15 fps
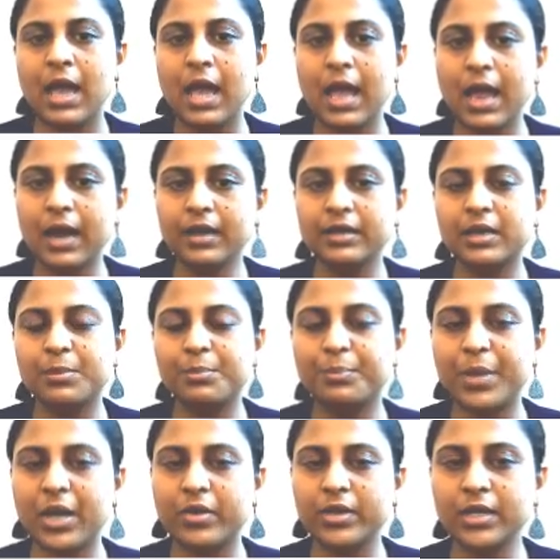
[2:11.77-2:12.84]
and
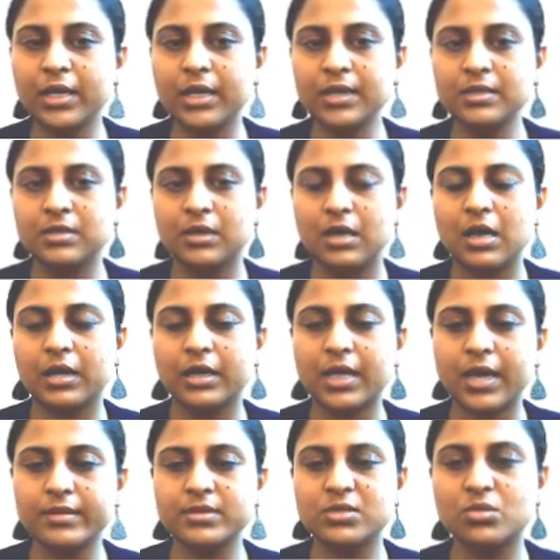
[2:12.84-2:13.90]
comparing it
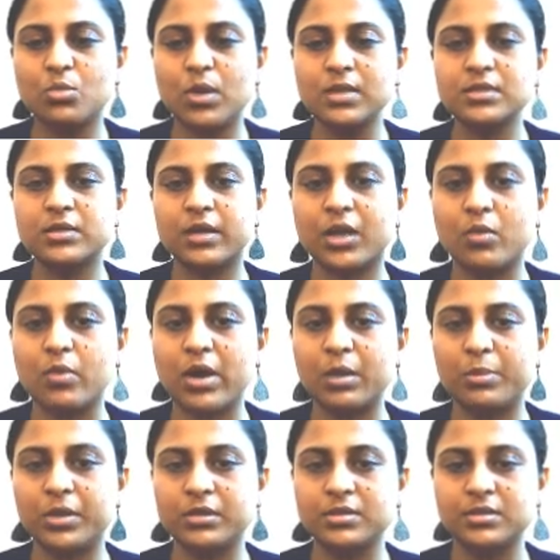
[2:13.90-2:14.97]
against one's
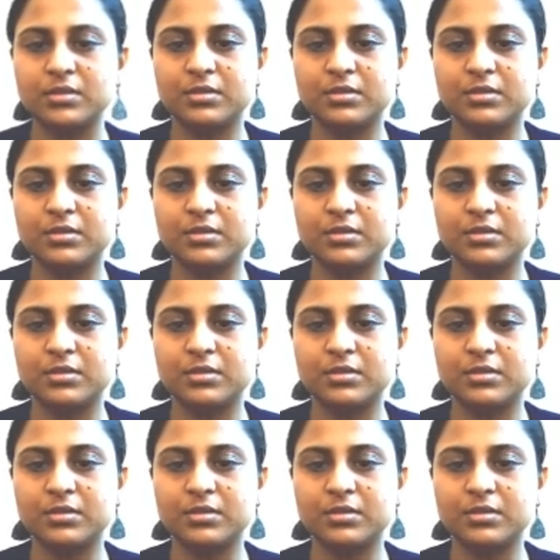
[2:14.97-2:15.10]
requirements.